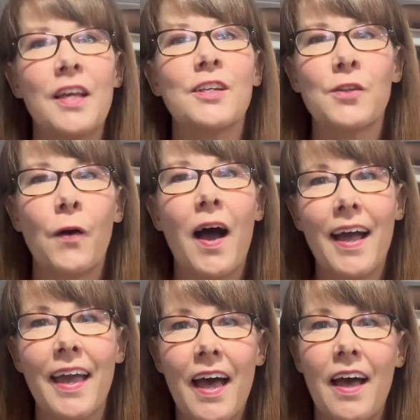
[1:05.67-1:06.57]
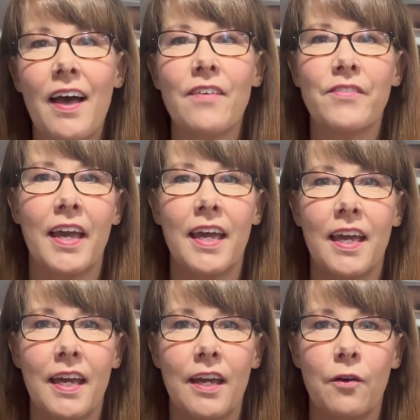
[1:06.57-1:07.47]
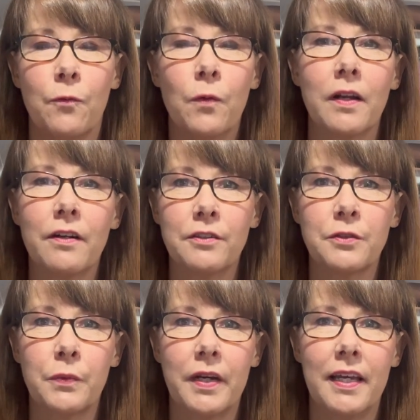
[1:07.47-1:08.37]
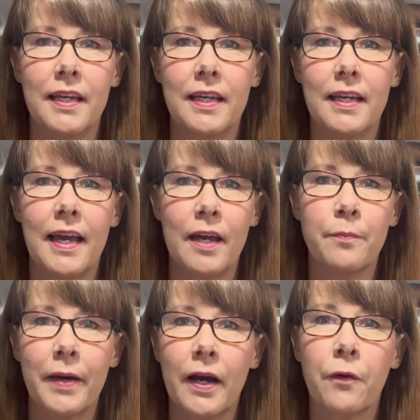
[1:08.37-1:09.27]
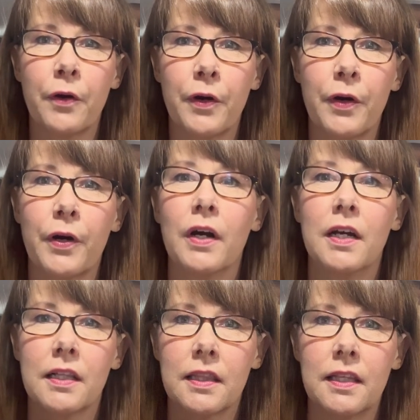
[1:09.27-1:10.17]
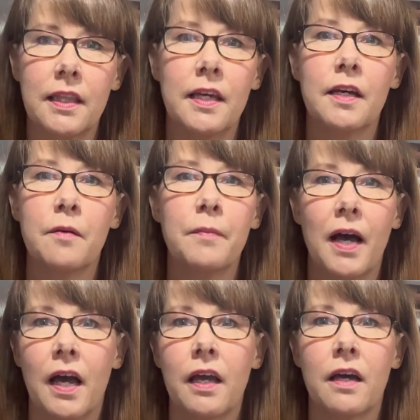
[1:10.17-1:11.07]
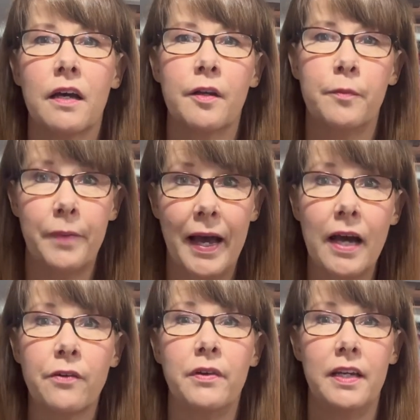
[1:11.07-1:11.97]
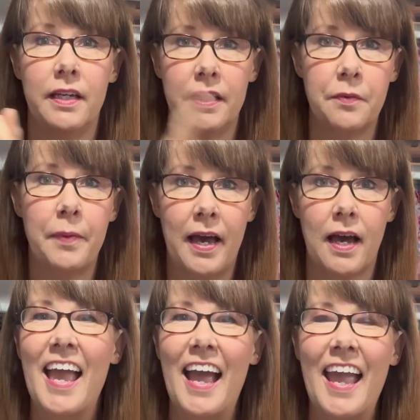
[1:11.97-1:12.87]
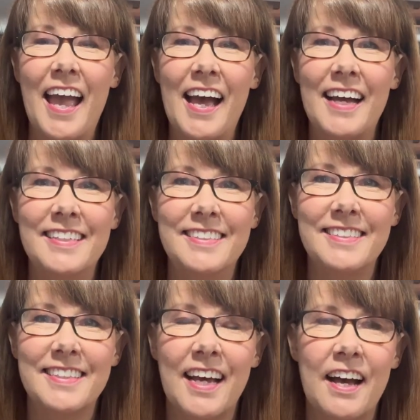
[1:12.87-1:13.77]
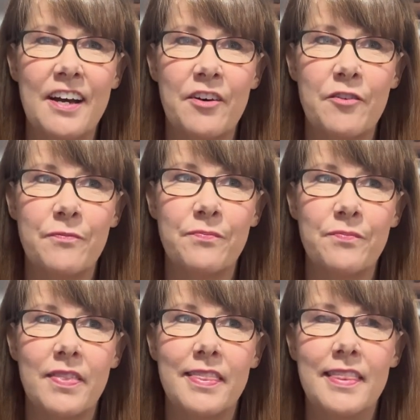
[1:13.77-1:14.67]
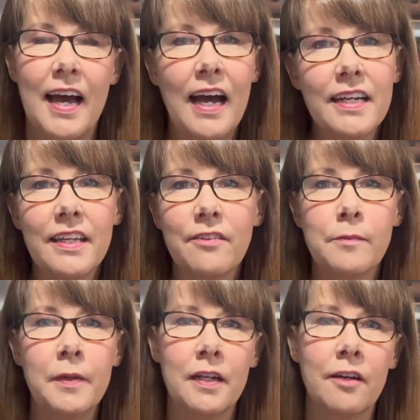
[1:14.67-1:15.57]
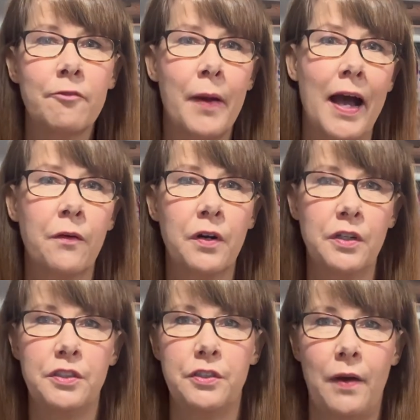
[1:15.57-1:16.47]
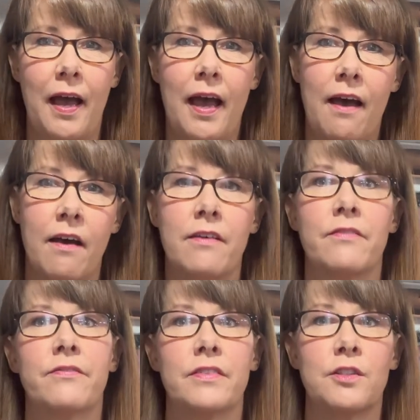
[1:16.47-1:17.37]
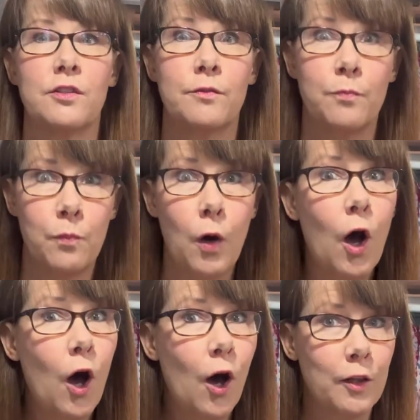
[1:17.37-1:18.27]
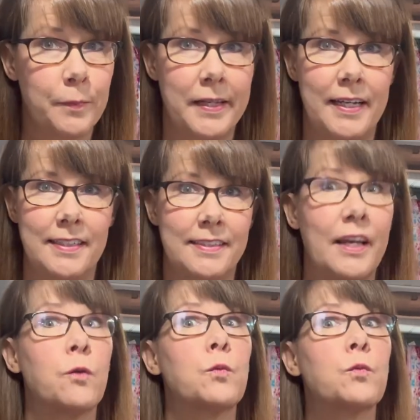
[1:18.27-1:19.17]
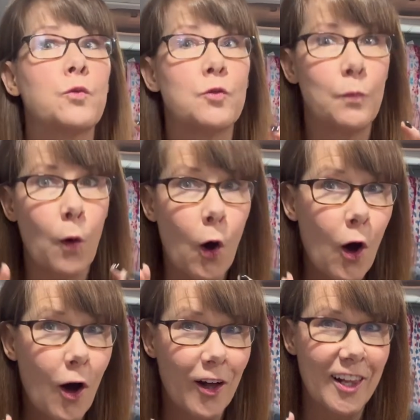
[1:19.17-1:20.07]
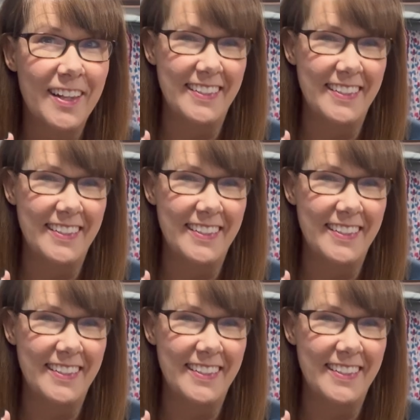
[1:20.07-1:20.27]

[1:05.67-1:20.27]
So I have a 120 amp hour lithium ion battery in the back, and that gives me enough power to have small appliances, like small.